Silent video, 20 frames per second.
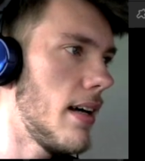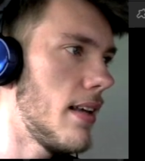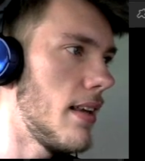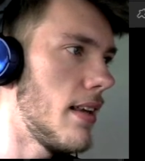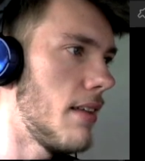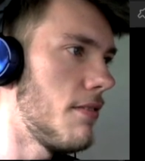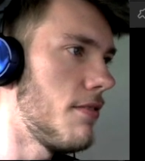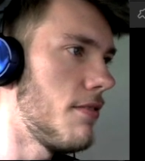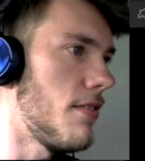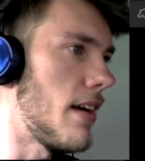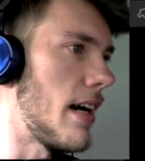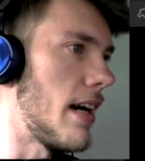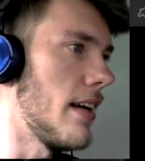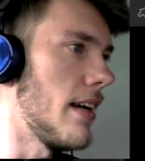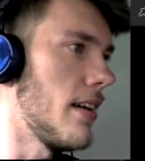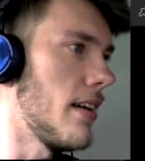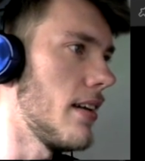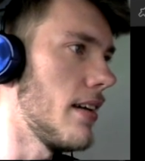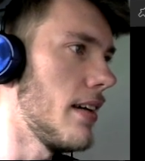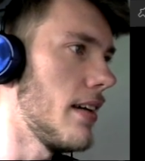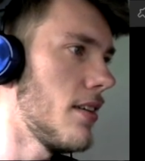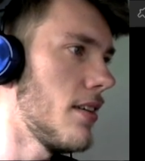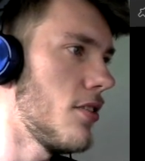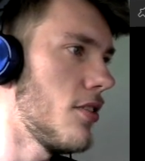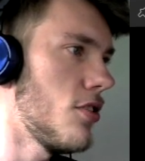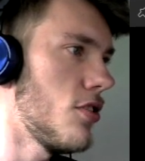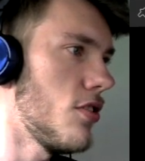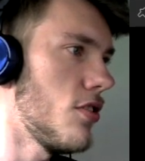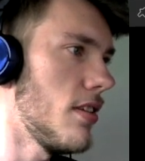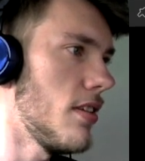then finally,
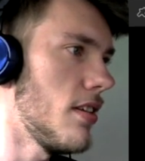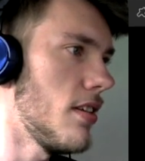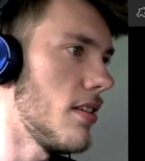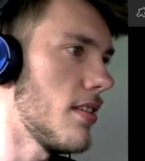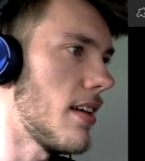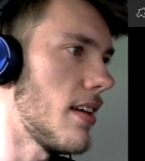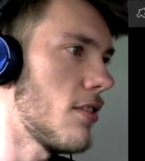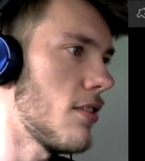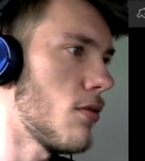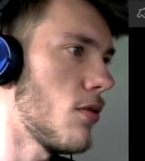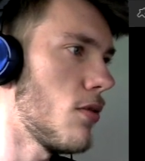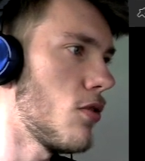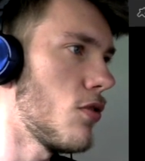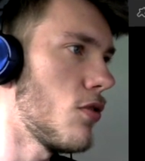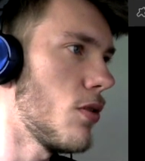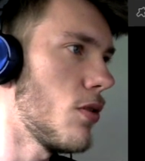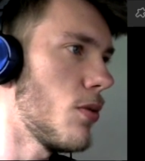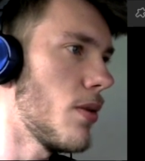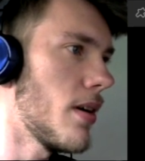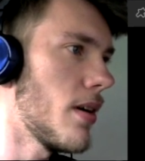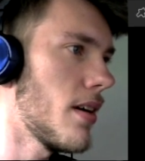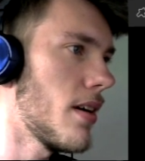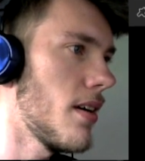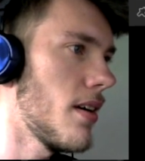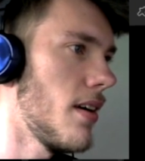just do these last ones real quick.